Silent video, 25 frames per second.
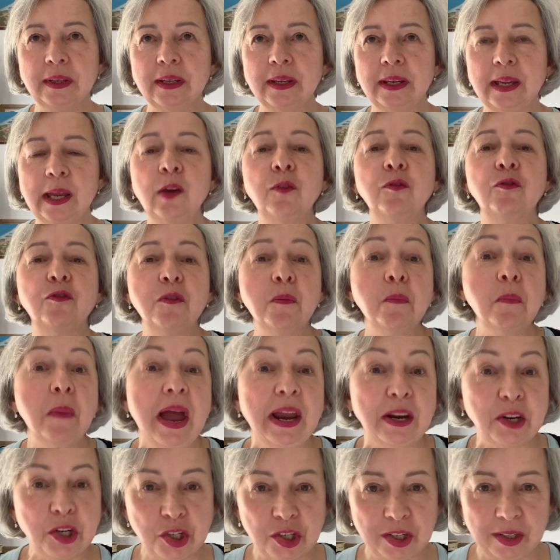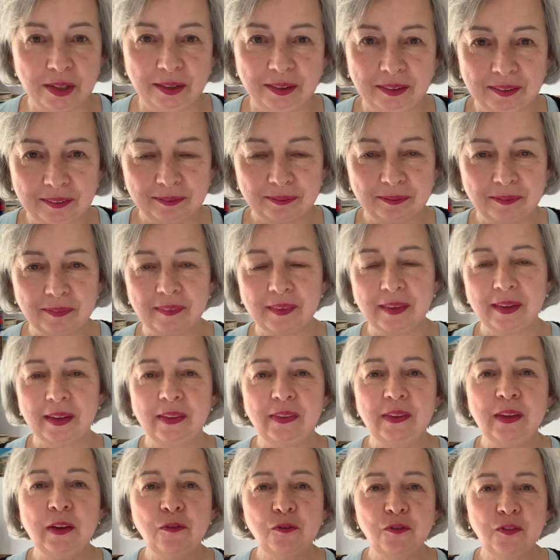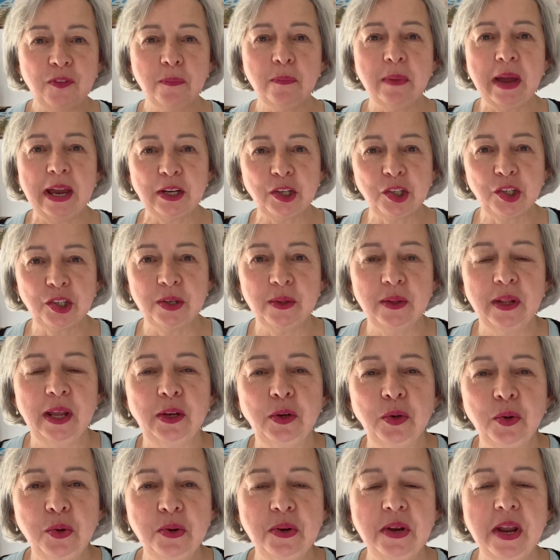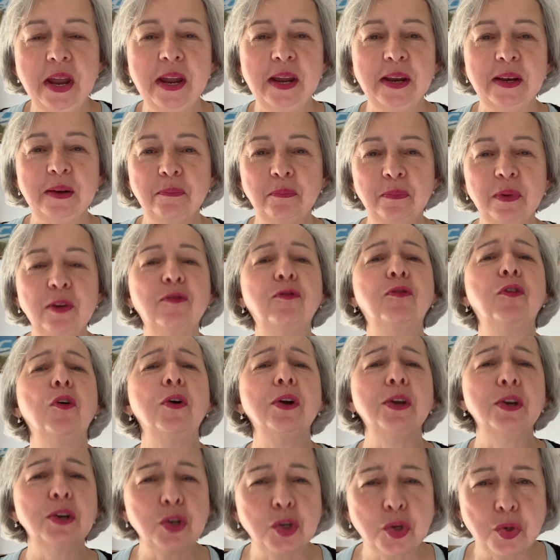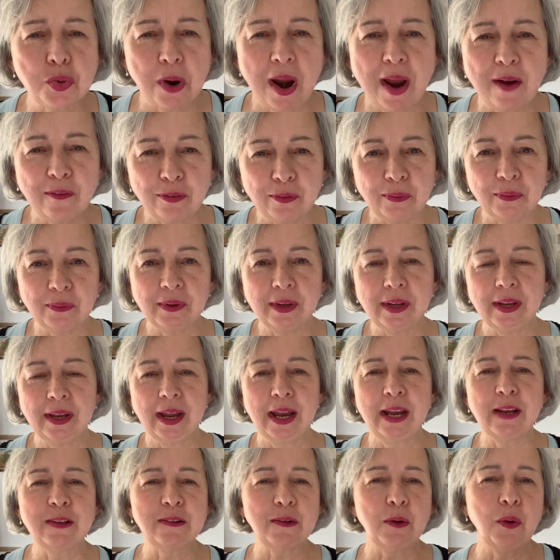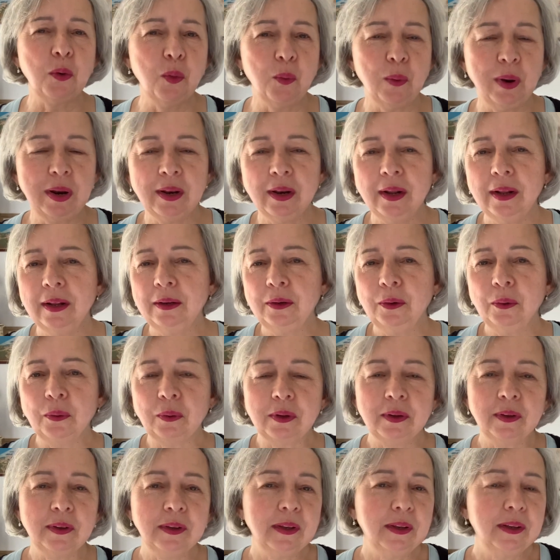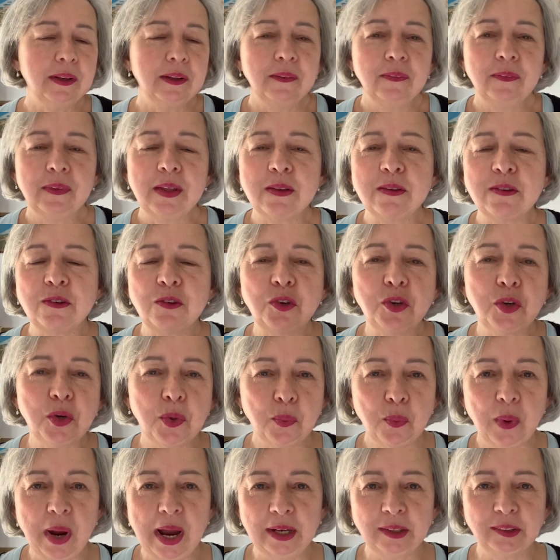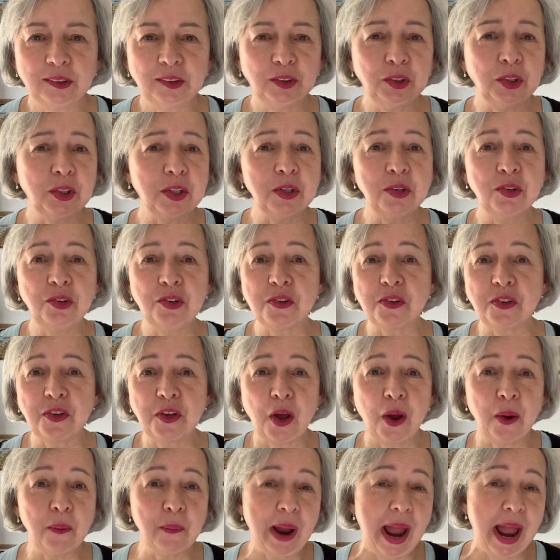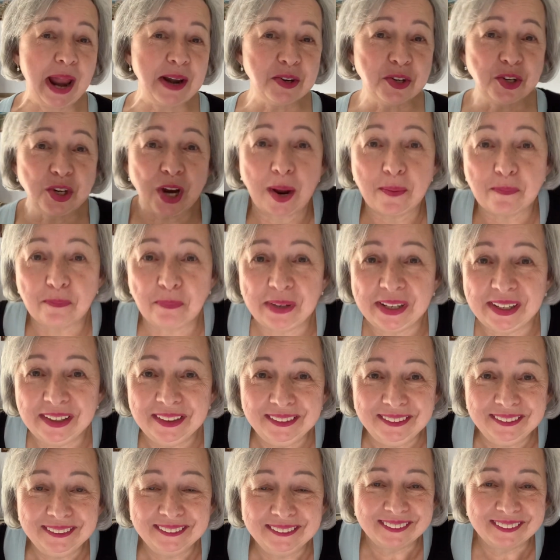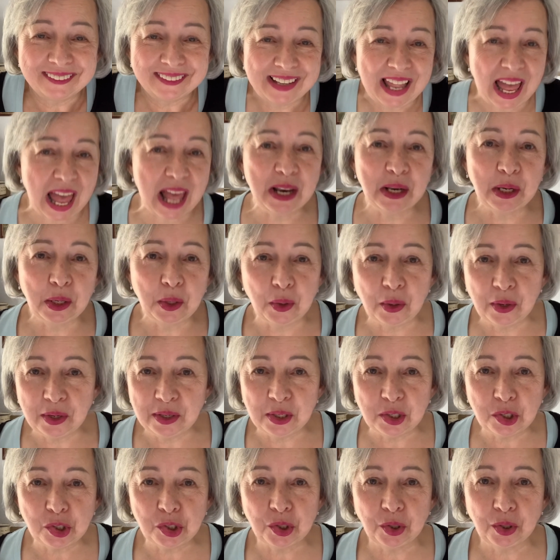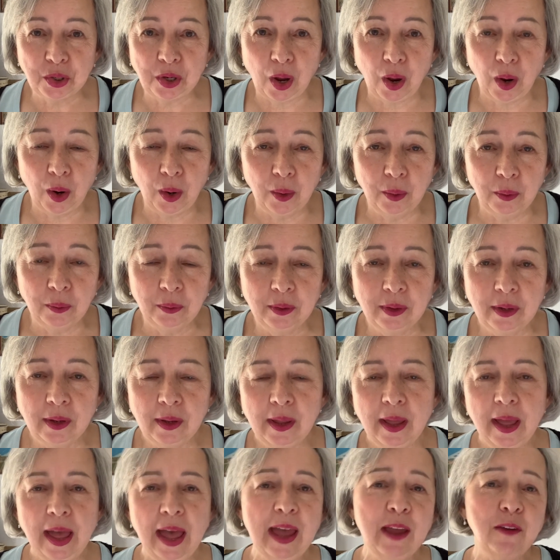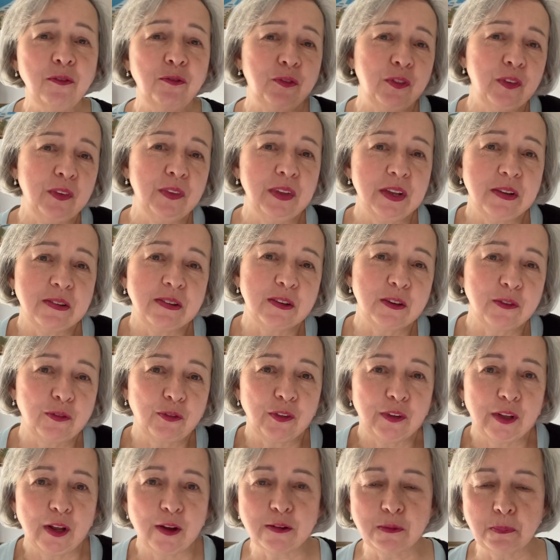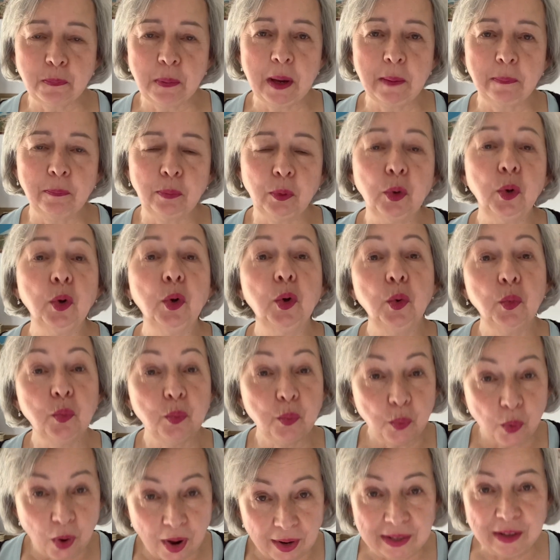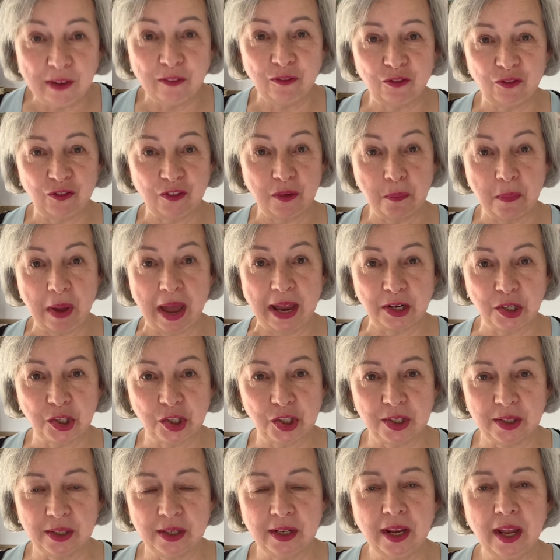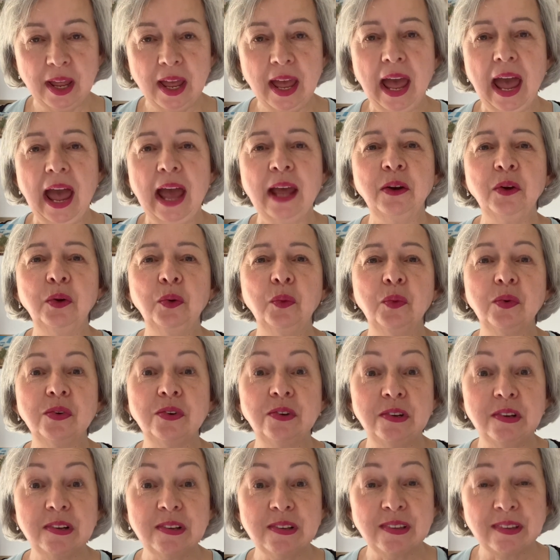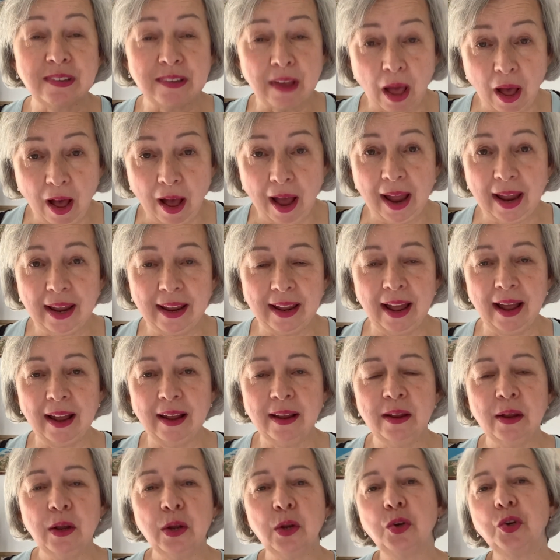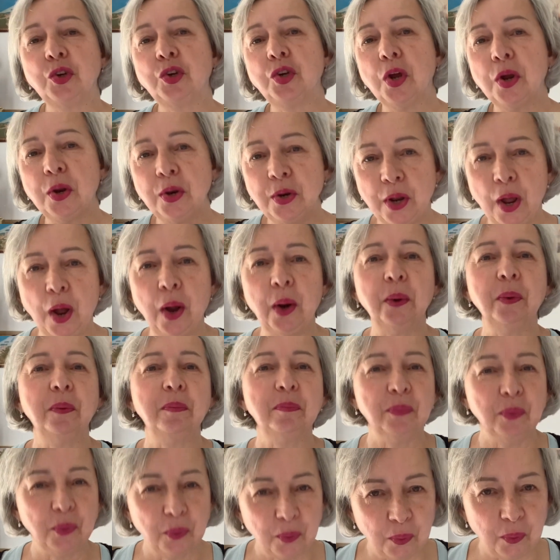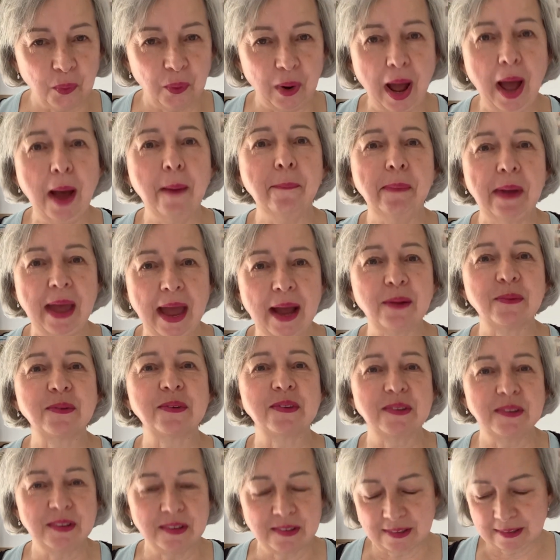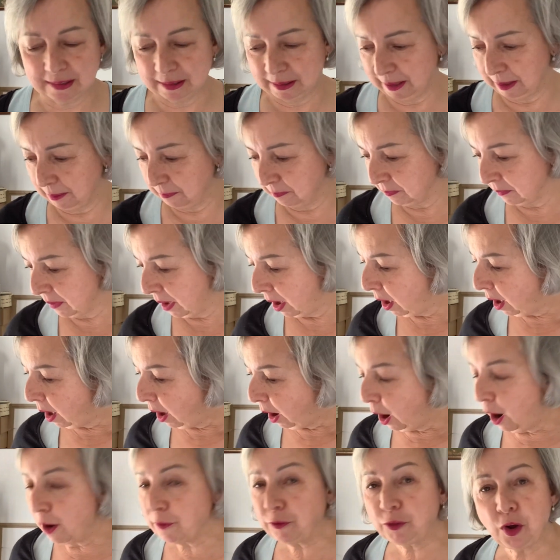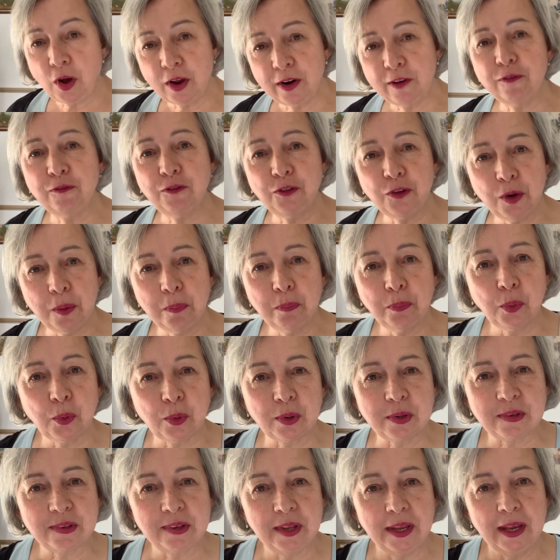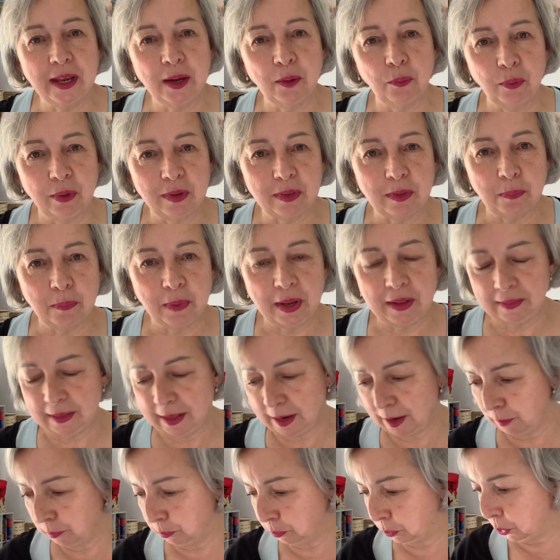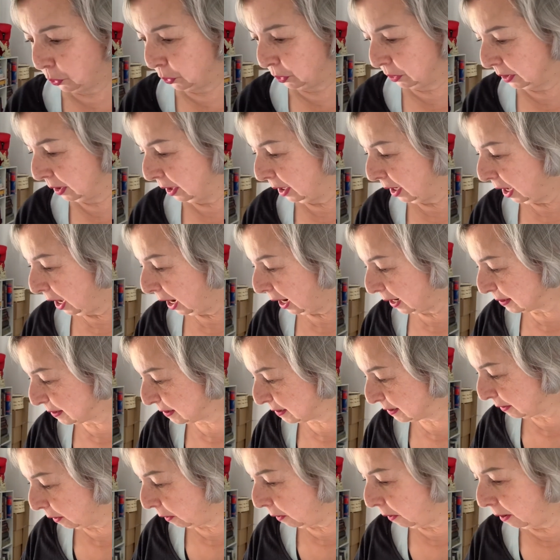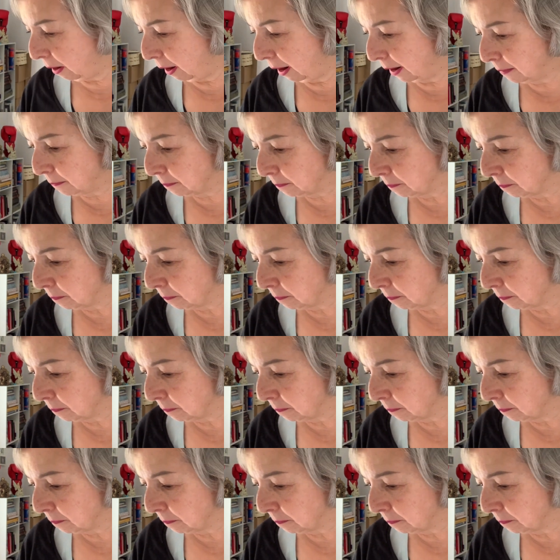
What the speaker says: information, the information that you need before you travel. It's all, look, there's two ways. You can just go and jump in and learn as you go. And this is for those people who want information and who desire to know more about Sicily. I've got a few books here with me that I've put aside.